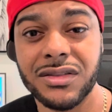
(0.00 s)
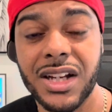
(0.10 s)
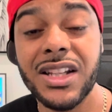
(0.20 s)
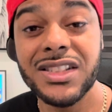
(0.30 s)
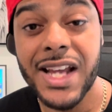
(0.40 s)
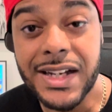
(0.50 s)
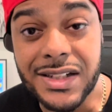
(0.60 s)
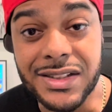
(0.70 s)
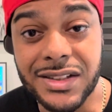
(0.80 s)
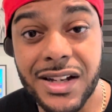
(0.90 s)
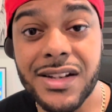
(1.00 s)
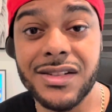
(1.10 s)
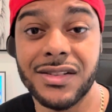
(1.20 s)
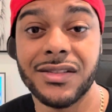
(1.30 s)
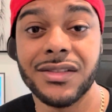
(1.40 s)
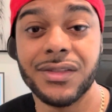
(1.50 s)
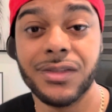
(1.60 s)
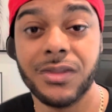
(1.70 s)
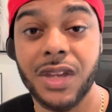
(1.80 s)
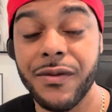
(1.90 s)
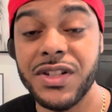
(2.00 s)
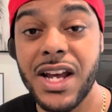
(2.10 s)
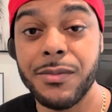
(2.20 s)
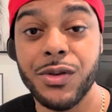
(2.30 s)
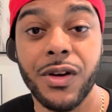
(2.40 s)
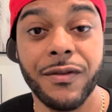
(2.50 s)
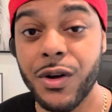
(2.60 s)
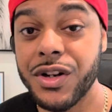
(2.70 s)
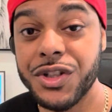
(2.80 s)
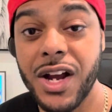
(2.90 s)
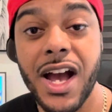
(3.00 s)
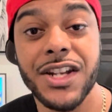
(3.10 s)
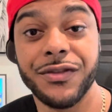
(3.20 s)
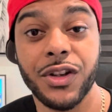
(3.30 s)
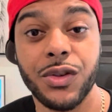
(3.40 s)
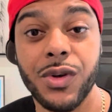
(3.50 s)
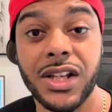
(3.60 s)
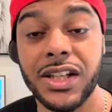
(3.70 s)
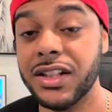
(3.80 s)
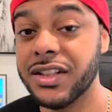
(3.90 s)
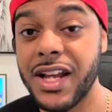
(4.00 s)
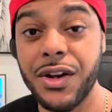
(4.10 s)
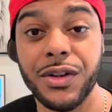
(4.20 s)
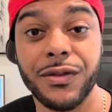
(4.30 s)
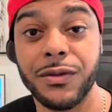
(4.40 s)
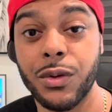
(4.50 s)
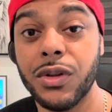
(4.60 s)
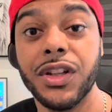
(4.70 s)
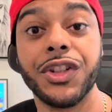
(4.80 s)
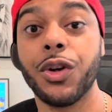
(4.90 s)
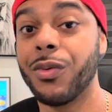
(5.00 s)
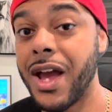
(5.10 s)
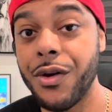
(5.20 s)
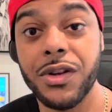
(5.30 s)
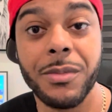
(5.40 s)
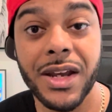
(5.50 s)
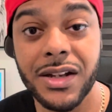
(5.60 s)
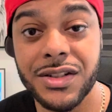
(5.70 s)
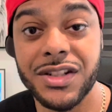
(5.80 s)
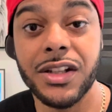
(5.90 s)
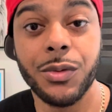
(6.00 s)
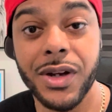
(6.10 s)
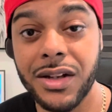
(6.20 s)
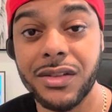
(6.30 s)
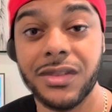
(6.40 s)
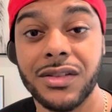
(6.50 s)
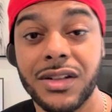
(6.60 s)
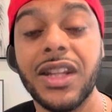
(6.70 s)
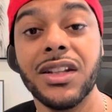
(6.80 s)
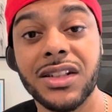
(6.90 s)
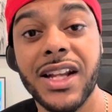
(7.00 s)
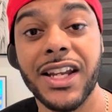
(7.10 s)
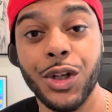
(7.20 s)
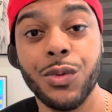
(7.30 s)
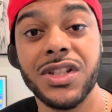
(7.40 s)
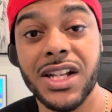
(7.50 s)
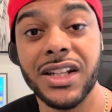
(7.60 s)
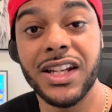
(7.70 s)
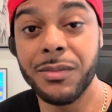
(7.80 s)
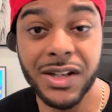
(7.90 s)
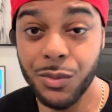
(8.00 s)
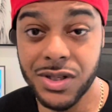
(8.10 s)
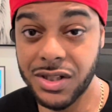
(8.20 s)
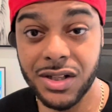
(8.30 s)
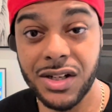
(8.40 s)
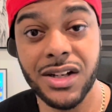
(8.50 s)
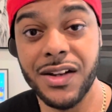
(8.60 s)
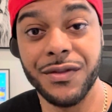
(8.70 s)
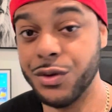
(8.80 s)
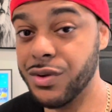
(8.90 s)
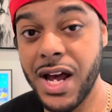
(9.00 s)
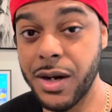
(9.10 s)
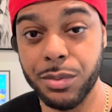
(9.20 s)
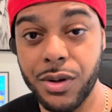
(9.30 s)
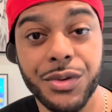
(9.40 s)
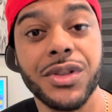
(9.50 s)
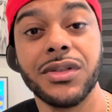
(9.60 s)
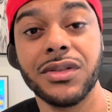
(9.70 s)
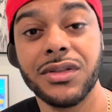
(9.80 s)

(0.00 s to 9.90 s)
It looks like disgust. Every time you averted your eyes very quickly, looked down at the floor, looked around a man's silhouette, it looked like you were telling him he wasn't good enough, do not approach.